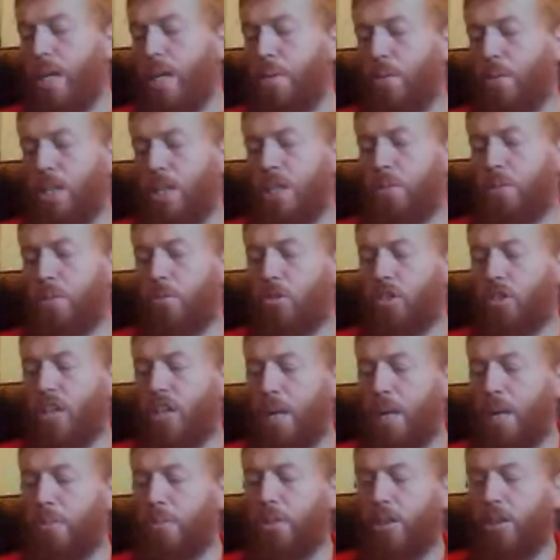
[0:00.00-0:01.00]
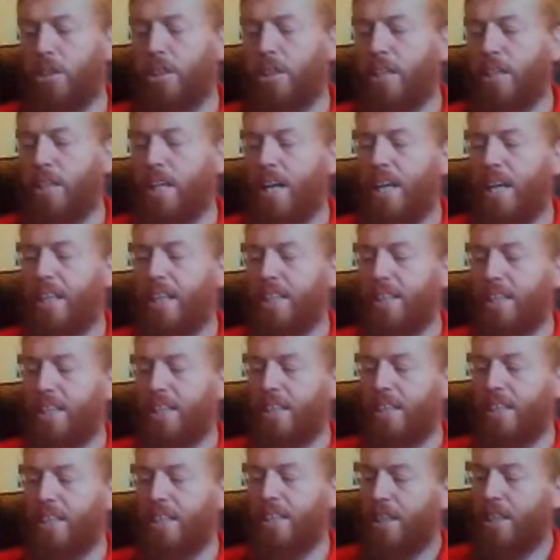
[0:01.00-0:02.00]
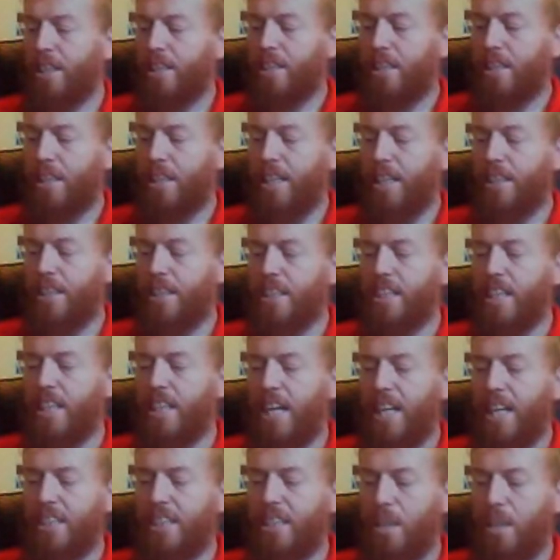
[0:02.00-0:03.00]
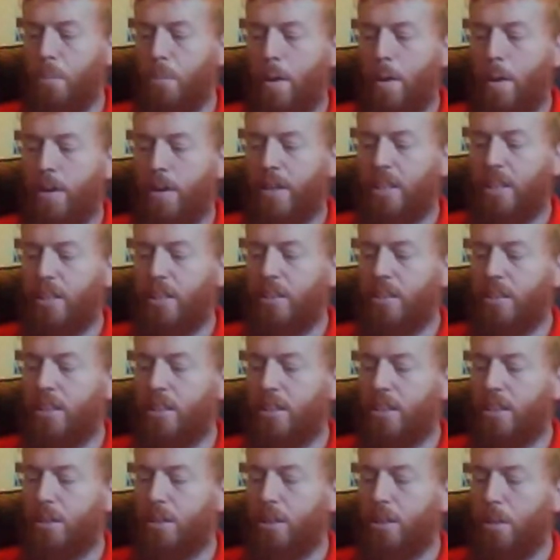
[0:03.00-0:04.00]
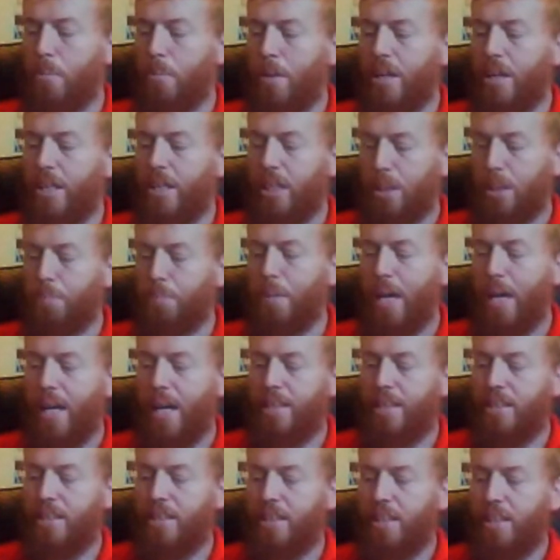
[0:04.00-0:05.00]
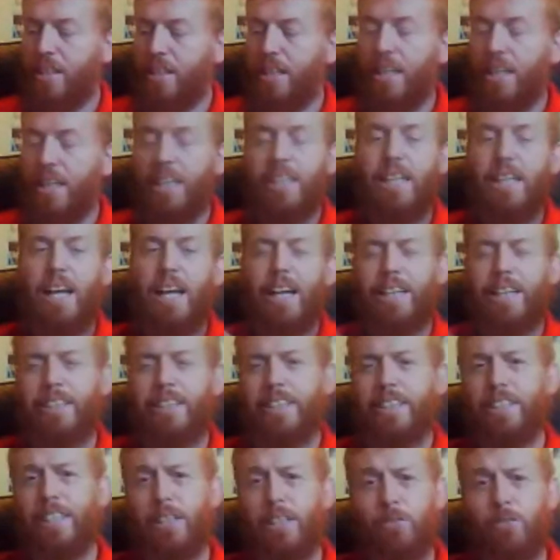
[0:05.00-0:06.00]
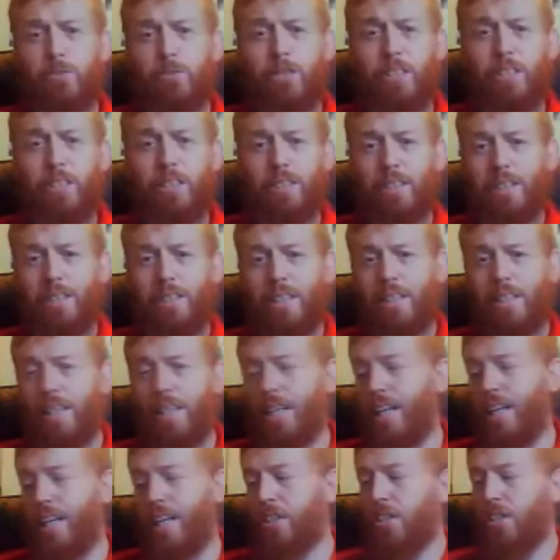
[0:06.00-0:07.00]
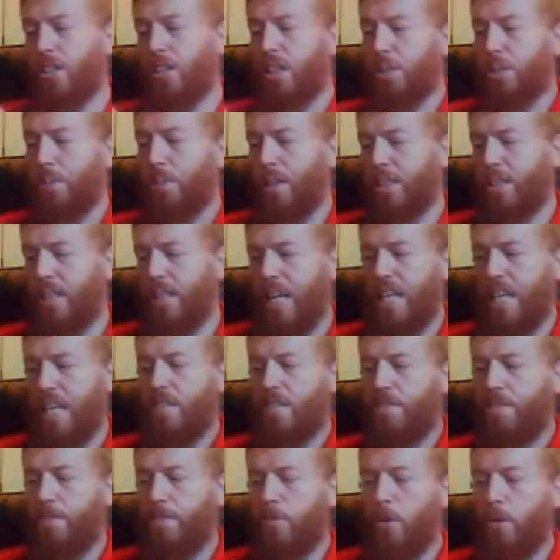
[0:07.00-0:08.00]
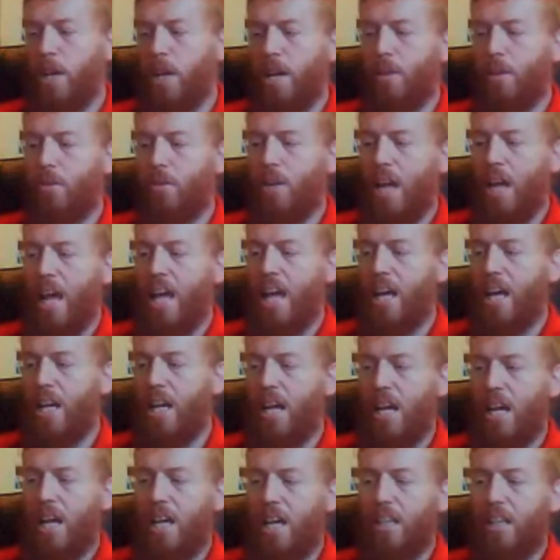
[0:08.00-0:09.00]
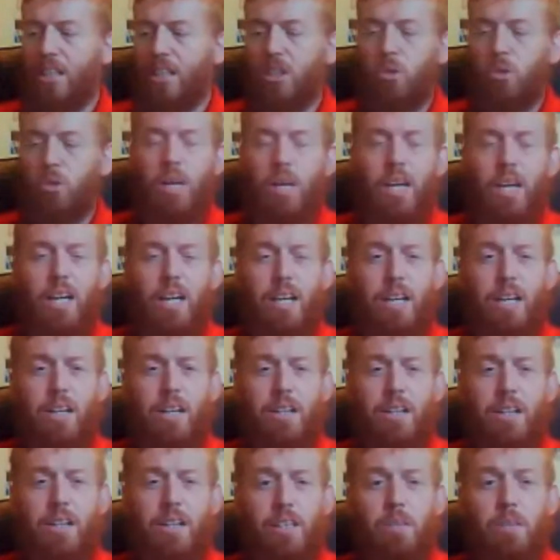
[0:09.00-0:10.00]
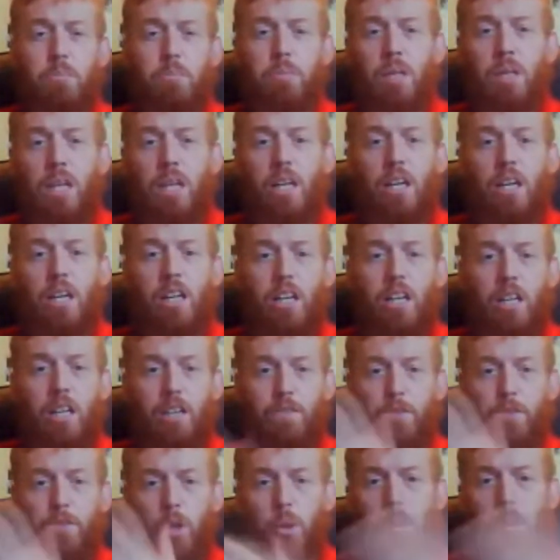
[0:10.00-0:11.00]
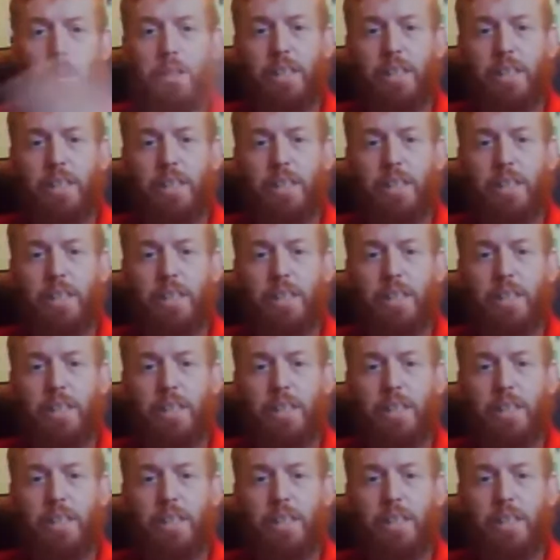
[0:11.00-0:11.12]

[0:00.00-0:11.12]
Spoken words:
it describes on the can, it says selected as America's Best in 1893. It doesn't specify any elsewhere following